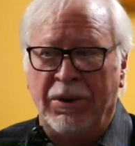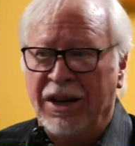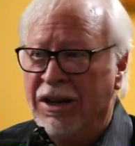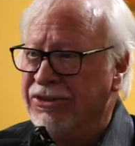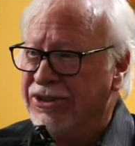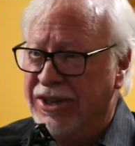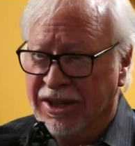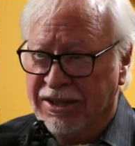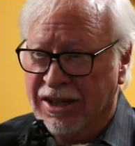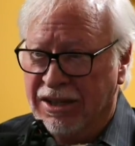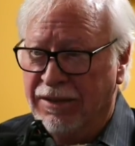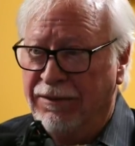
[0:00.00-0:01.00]
Nobody else
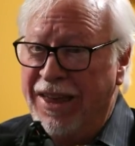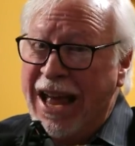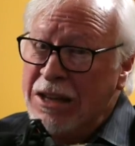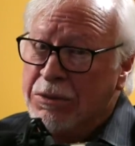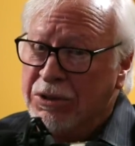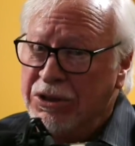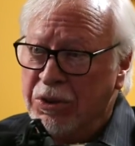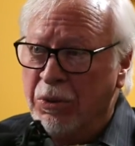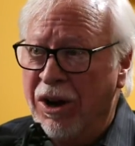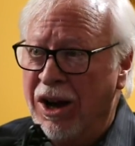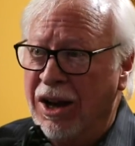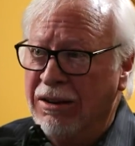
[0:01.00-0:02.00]
does this. If that's what you
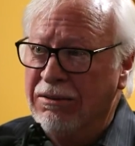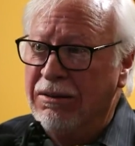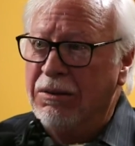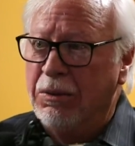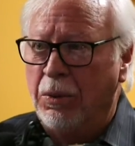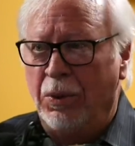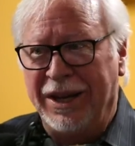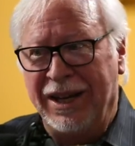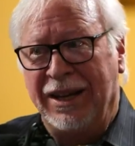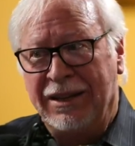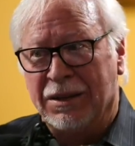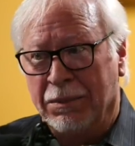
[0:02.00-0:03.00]
want, we
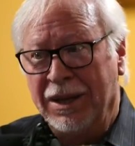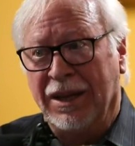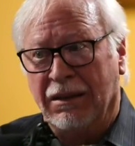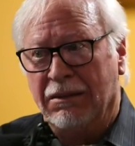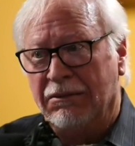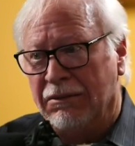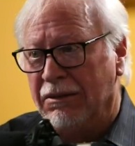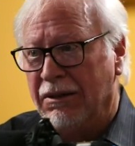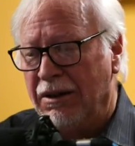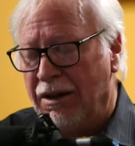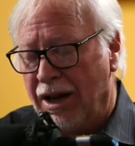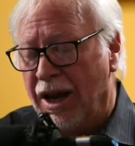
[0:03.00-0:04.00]
need to meet.
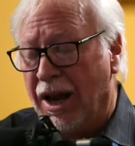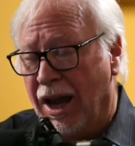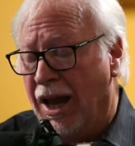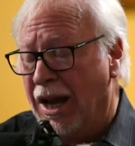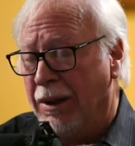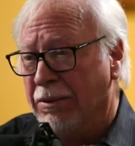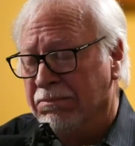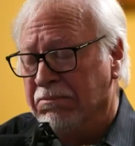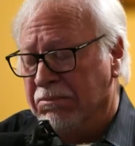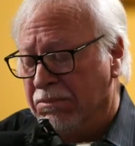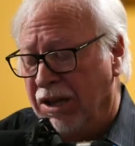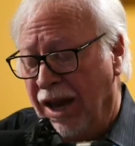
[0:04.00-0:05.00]
And I would,
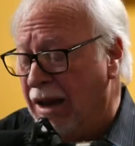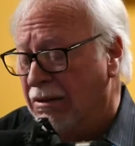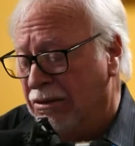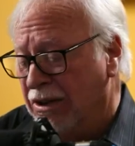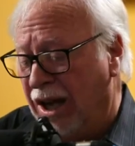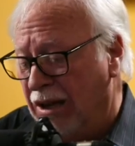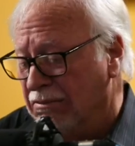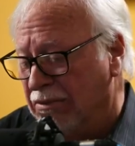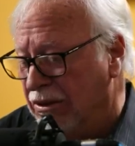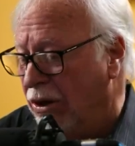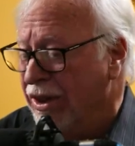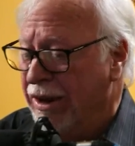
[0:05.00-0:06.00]
yeah, okay.
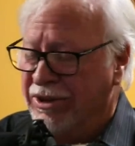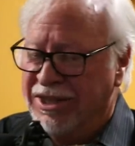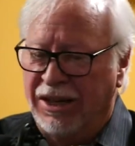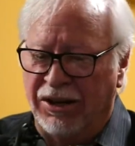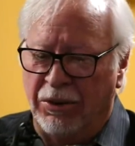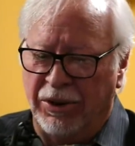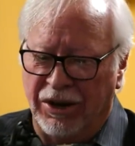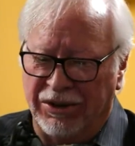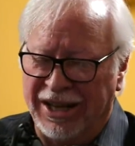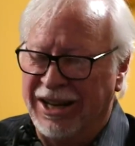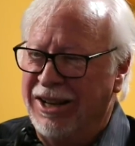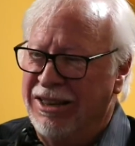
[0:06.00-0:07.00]
Or they would say, no, we
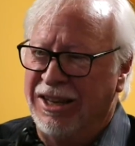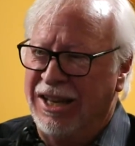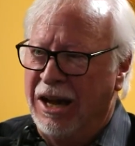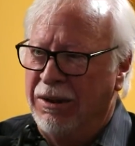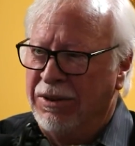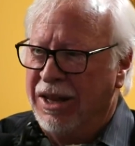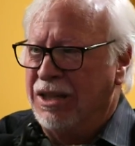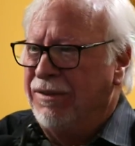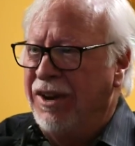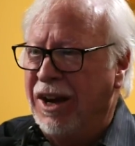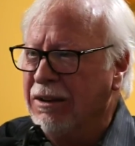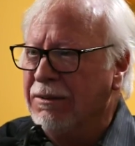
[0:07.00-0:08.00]
don't need anything now, and
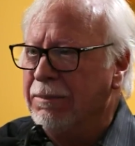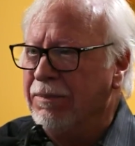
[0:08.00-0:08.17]
that's fine.